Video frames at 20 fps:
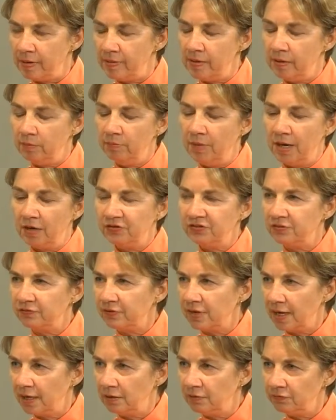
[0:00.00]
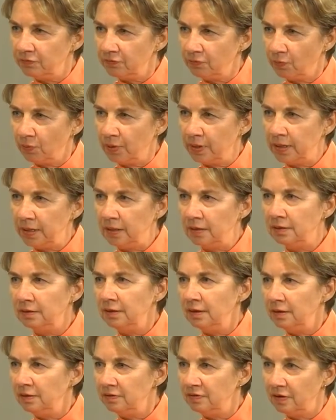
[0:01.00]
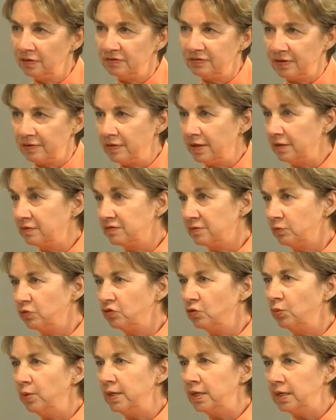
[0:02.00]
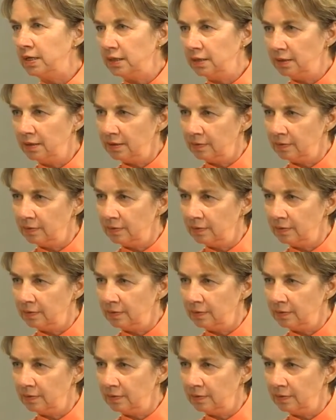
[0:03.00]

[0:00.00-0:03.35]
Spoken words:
and then Mouse of California does, I think, some tweaking,